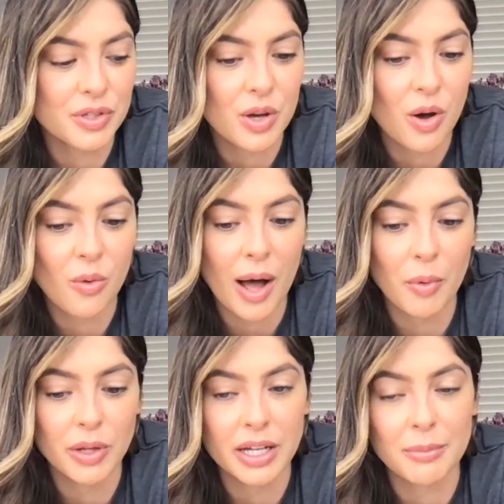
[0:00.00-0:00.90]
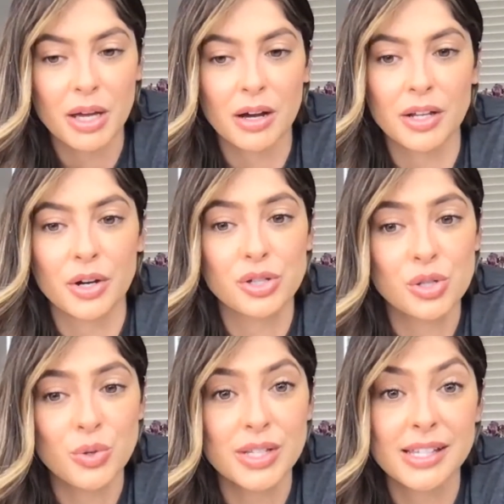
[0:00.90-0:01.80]
So I'm only going to be on here
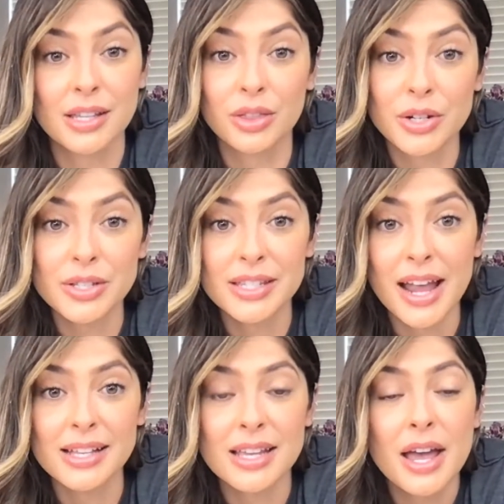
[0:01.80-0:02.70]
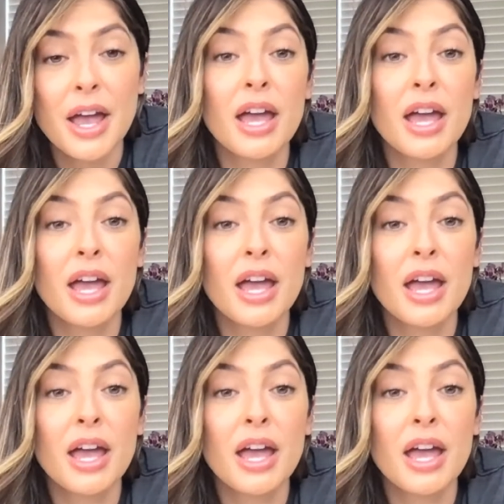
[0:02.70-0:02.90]
Tuesdays and Thursdays.